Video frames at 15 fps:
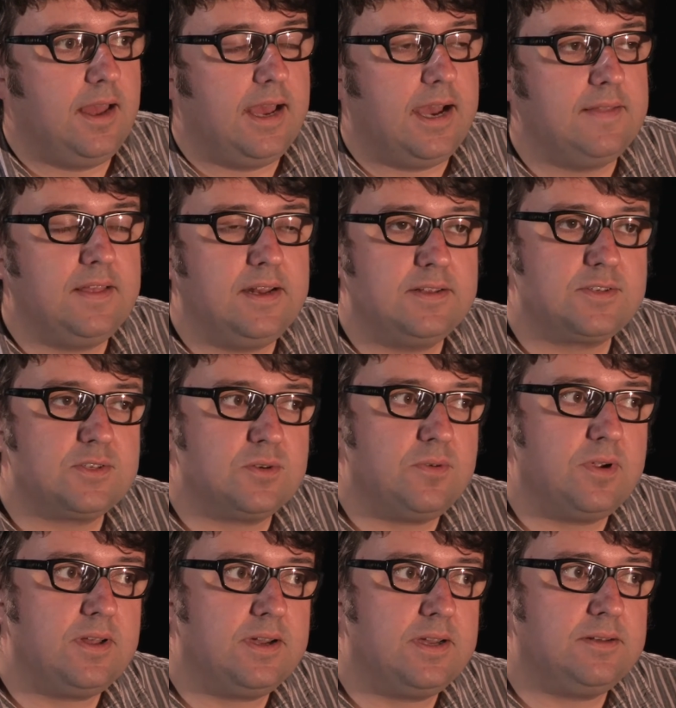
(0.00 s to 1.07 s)
And then a
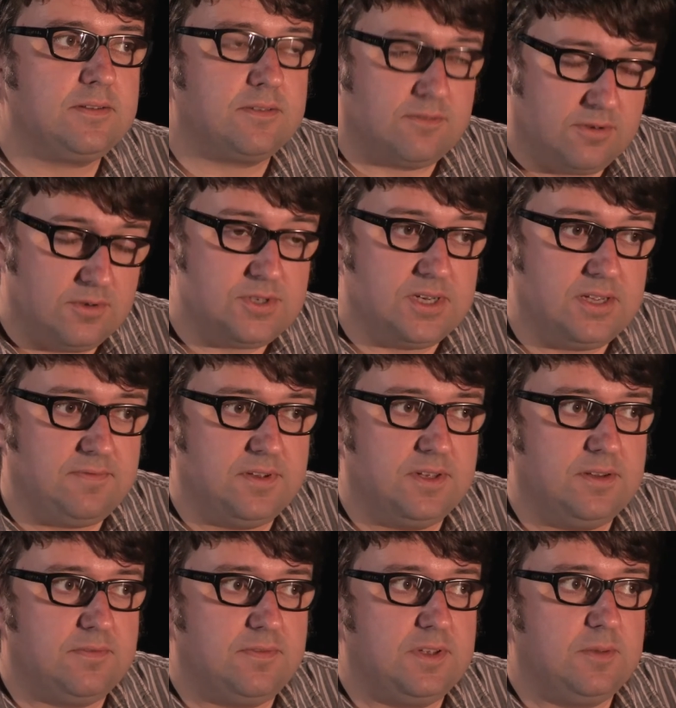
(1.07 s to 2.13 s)
storyline, crucially
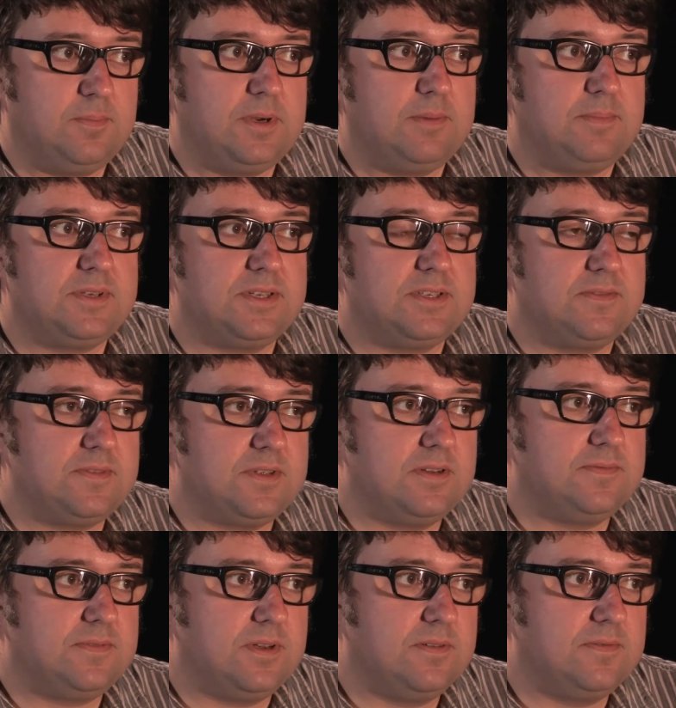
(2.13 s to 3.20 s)
for the purposes of
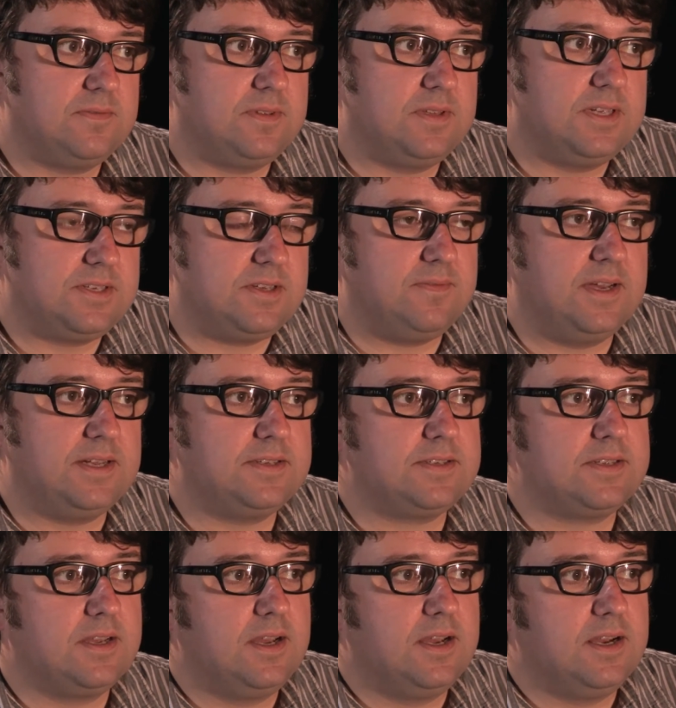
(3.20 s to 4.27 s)
this event,
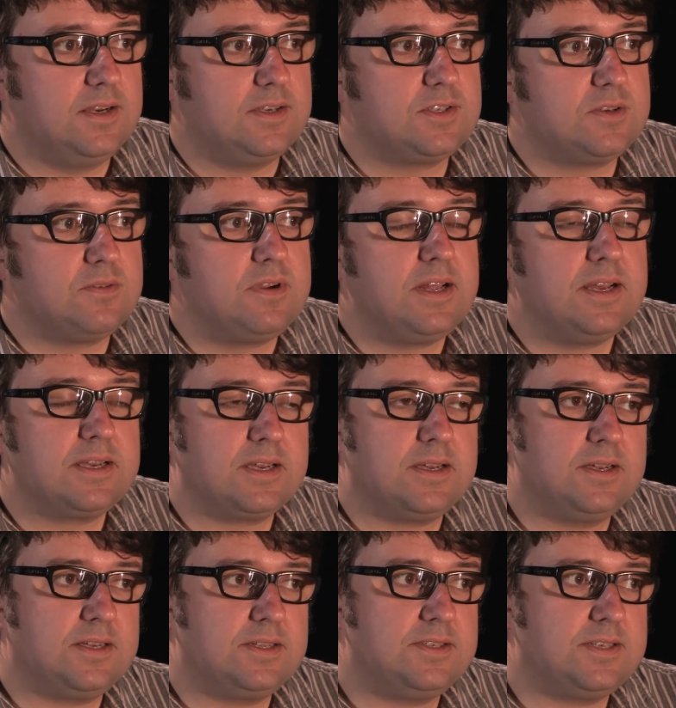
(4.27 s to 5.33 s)
a storyline
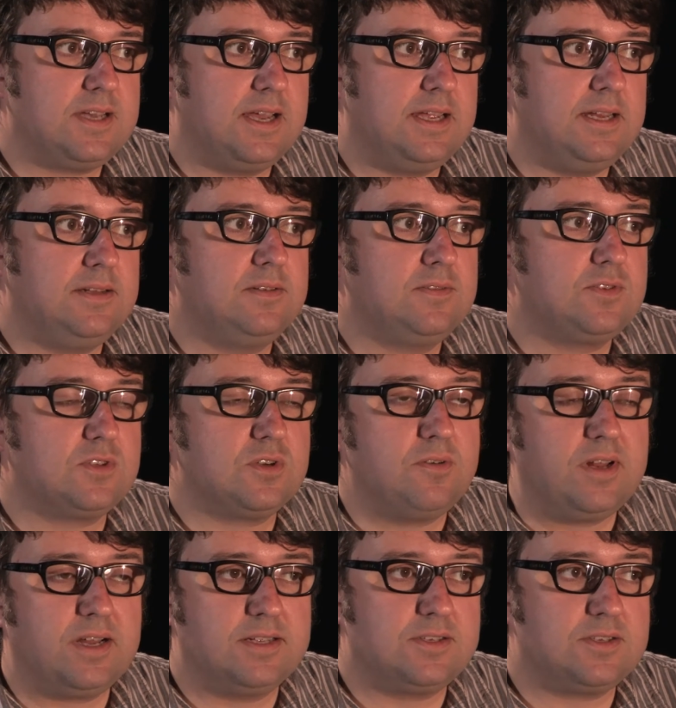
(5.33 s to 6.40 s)
can contain
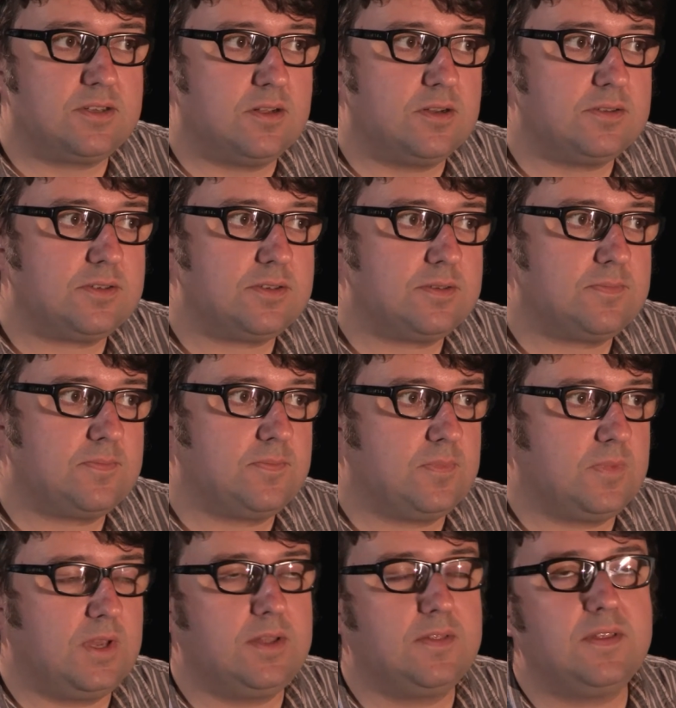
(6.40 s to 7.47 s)
storyline slots.
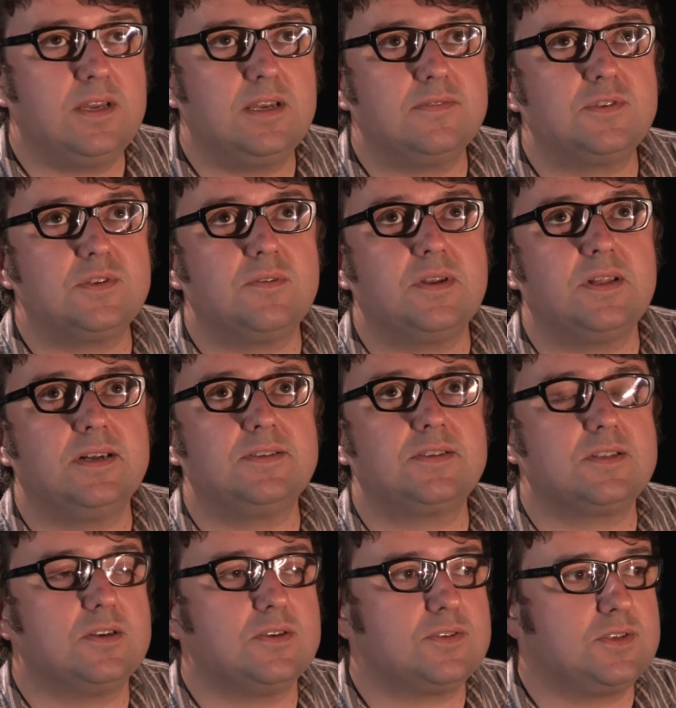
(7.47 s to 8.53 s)
You can think of storyline
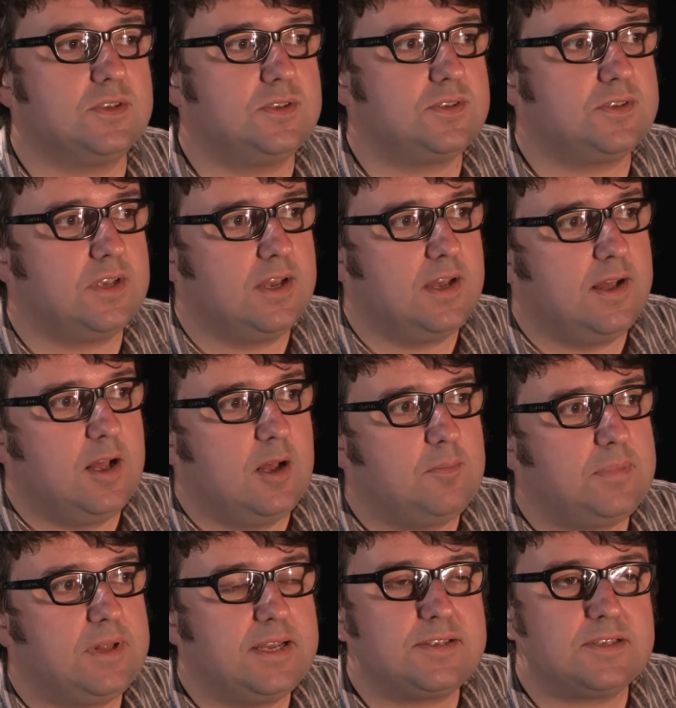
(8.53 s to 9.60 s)
slots as
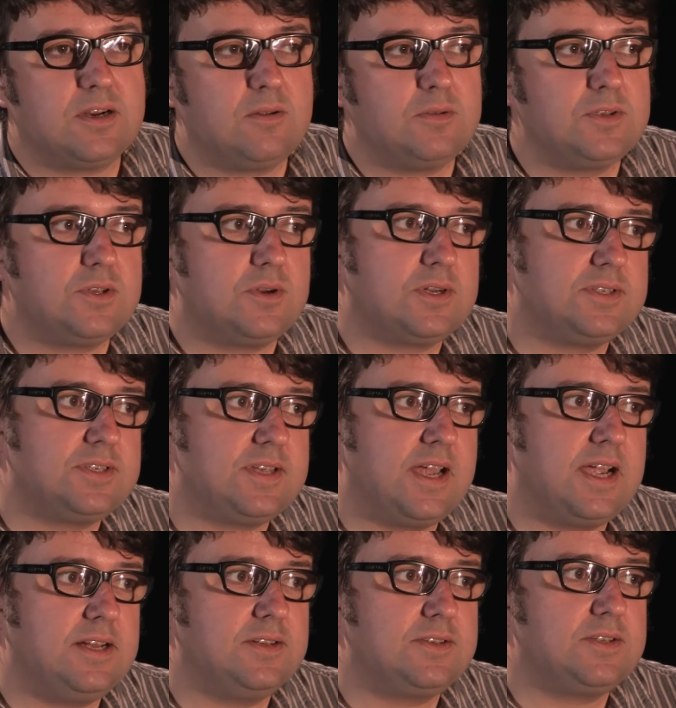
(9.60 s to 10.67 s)
placeholders or
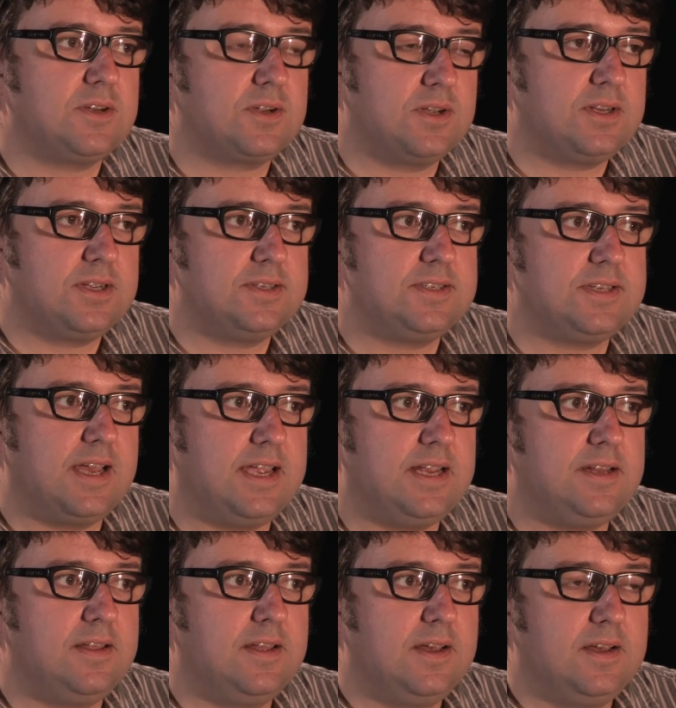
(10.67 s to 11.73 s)
containers that can
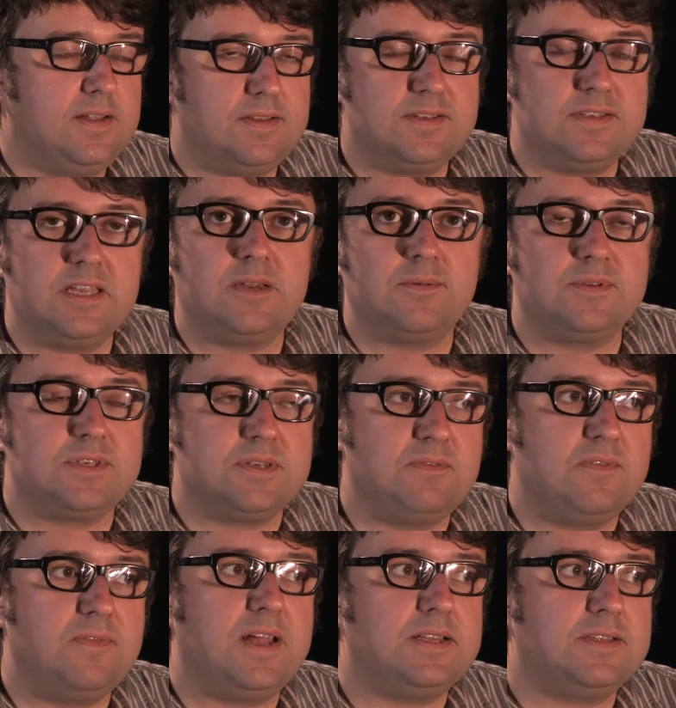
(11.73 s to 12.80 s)
contain the sequence of
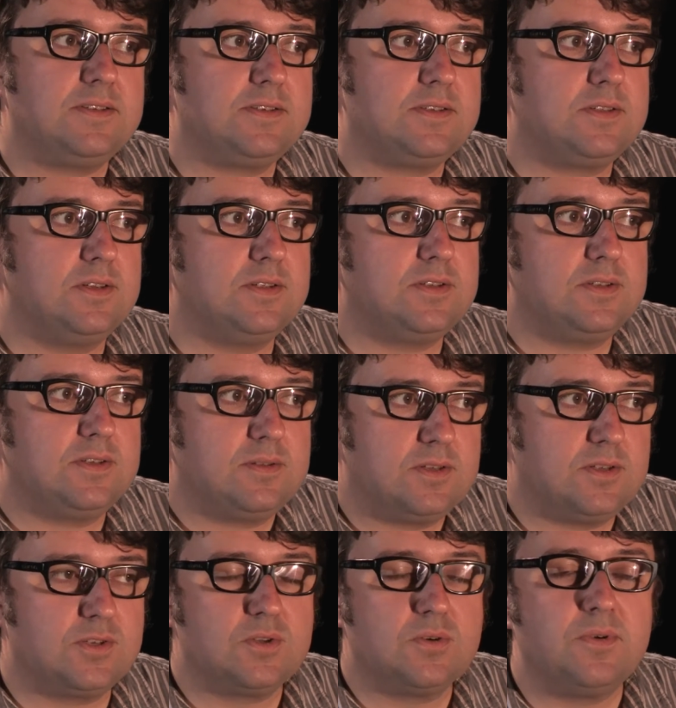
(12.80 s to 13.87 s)
events that
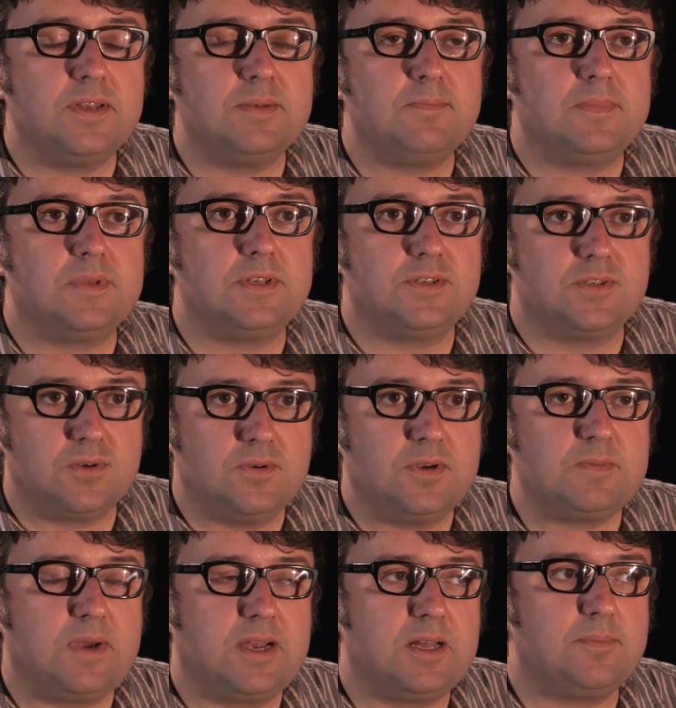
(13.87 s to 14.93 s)
the story
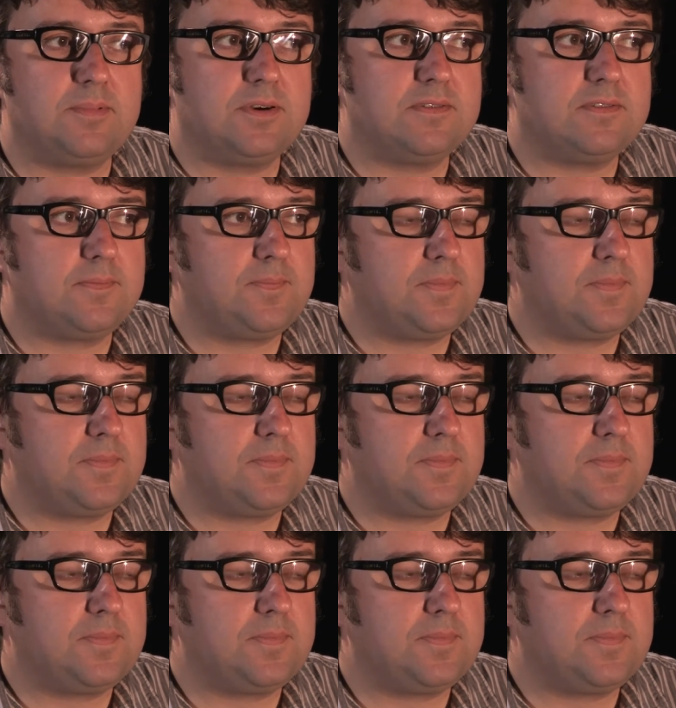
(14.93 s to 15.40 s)
is made up of.